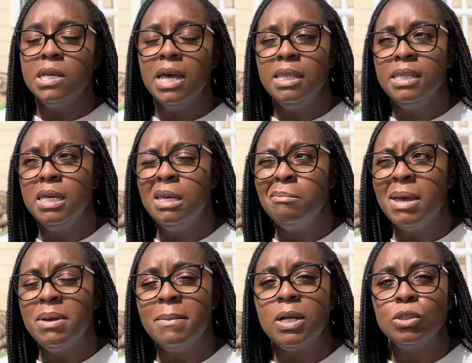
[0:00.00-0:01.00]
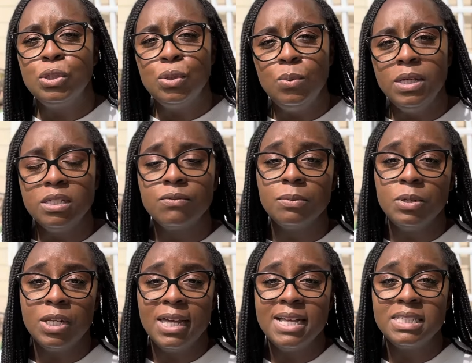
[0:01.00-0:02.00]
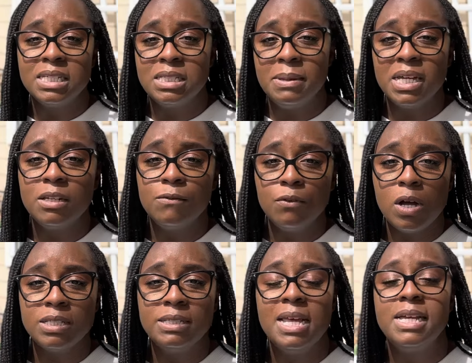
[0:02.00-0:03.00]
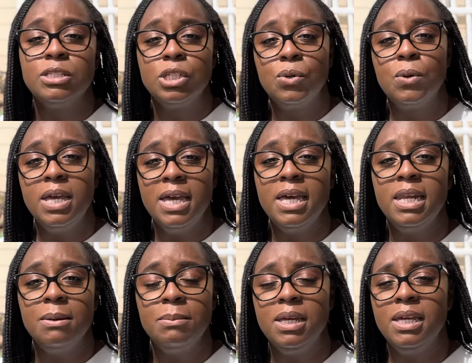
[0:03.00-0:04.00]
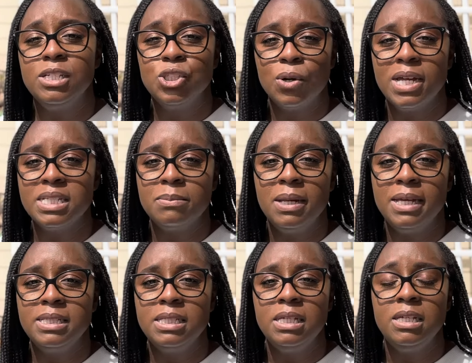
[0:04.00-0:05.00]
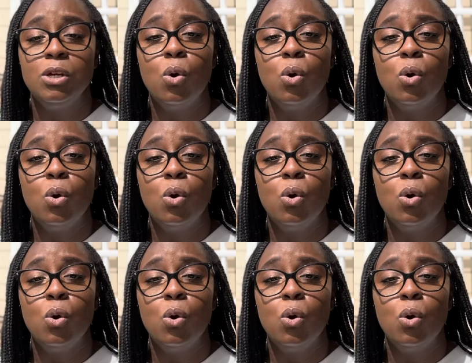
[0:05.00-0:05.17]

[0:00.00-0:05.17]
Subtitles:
and then maybe about 2 weeks from your last expected frost date to go ahead and begin transplanting